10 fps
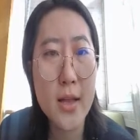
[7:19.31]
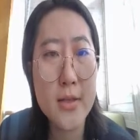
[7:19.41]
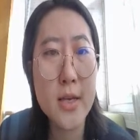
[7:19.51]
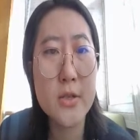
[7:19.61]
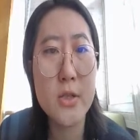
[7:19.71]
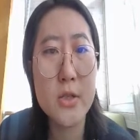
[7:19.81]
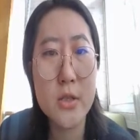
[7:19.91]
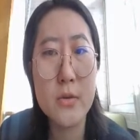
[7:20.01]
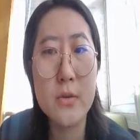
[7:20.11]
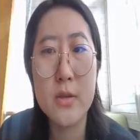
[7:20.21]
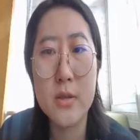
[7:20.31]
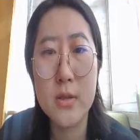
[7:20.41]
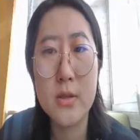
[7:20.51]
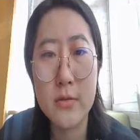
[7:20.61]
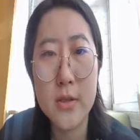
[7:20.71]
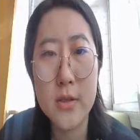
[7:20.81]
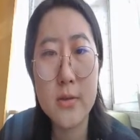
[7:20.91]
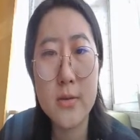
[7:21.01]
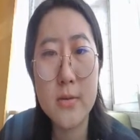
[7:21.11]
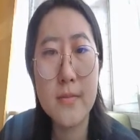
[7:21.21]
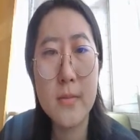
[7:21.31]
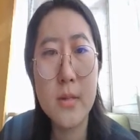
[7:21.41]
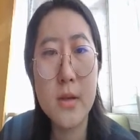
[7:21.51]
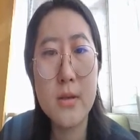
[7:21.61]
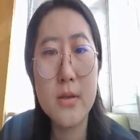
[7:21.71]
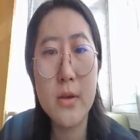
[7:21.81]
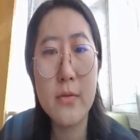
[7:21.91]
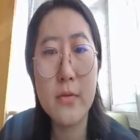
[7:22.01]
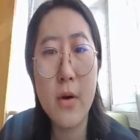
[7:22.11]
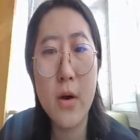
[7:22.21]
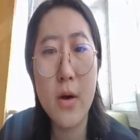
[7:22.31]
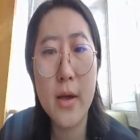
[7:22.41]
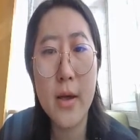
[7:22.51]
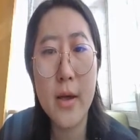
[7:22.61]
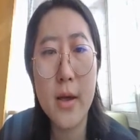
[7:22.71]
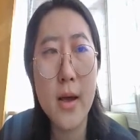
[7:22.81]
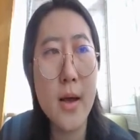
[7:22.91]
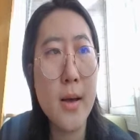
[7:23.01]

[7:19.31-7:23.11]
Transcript: attached to the surface. So if I